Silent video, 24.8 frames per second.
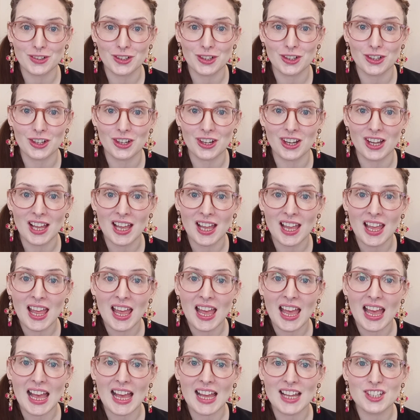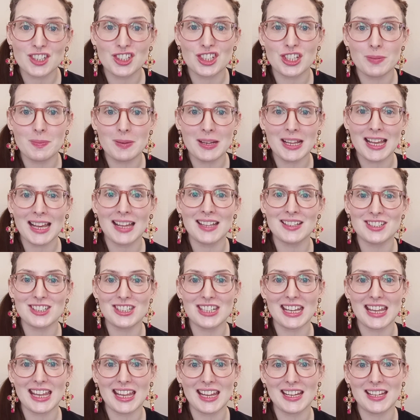for. And she began
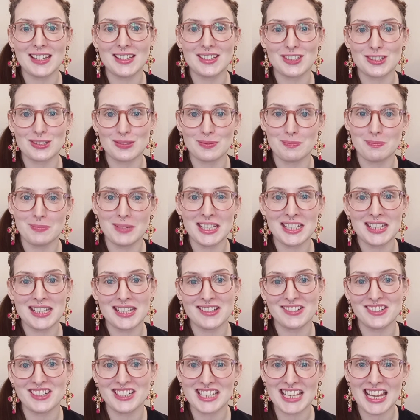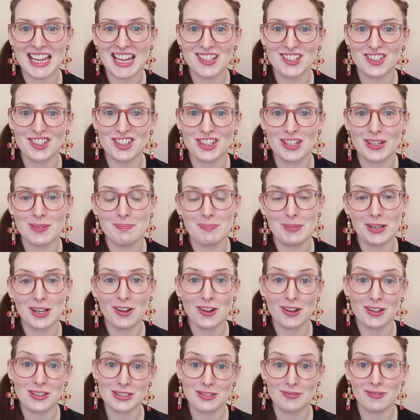to gain some media attention
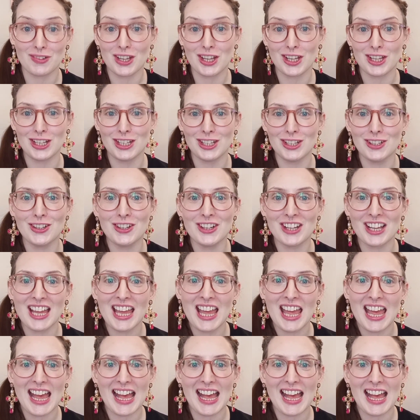because of her look